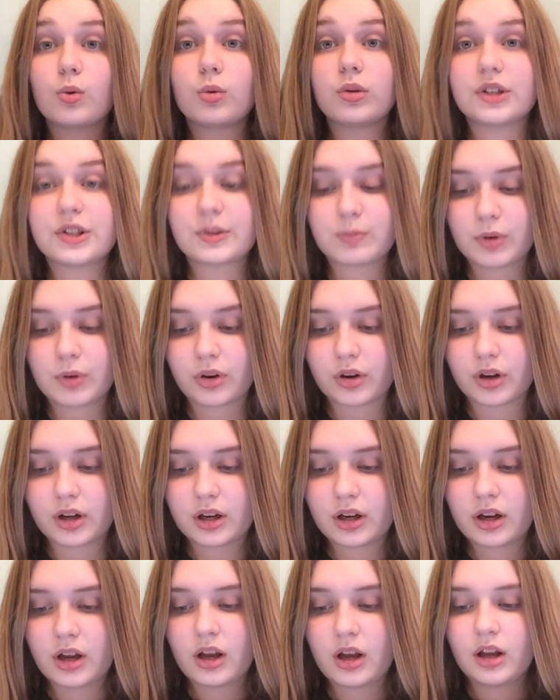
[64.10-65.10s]
Holy
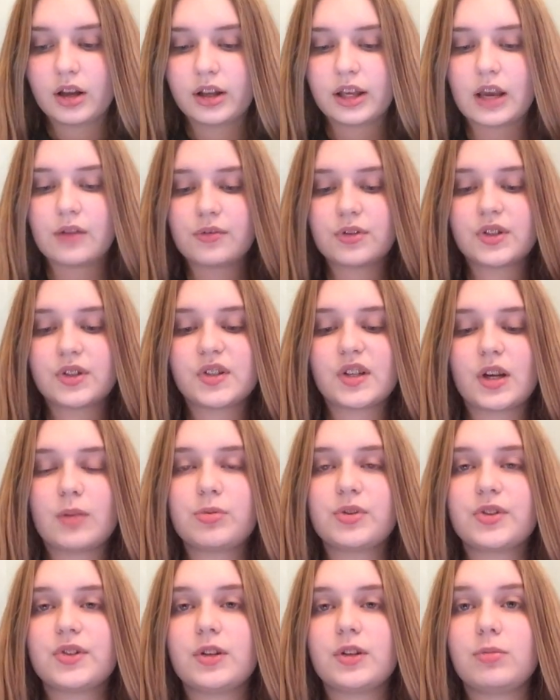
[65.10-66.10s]
Spirit, gave the
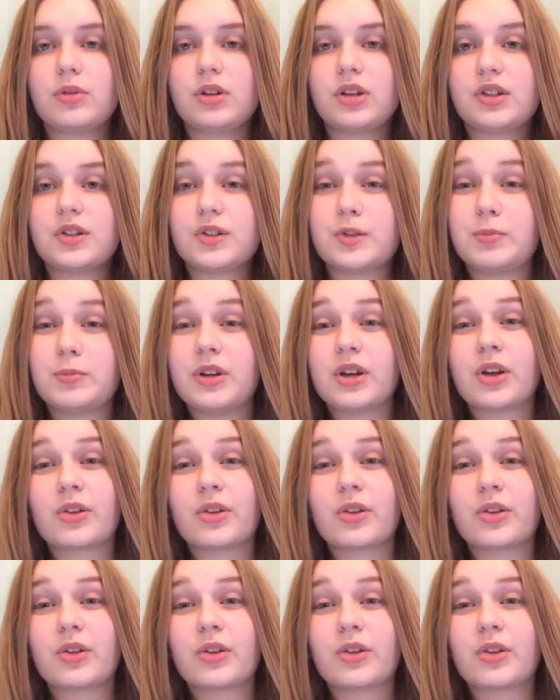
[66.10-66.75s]
disciples the ability to speak